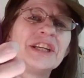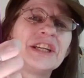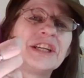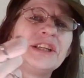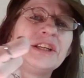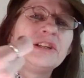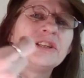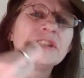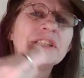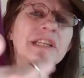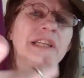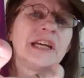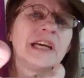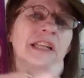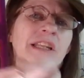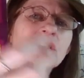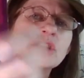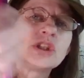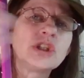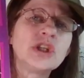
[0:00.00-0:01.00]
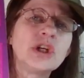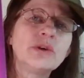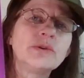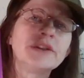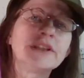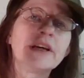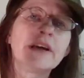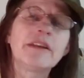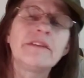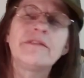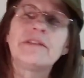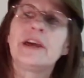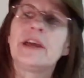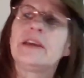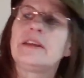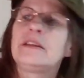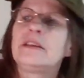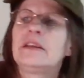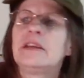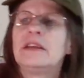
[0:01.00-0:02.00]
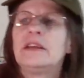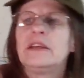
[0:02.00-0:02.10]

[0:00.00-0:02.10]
Can you see? Yeah, there's no cellophane.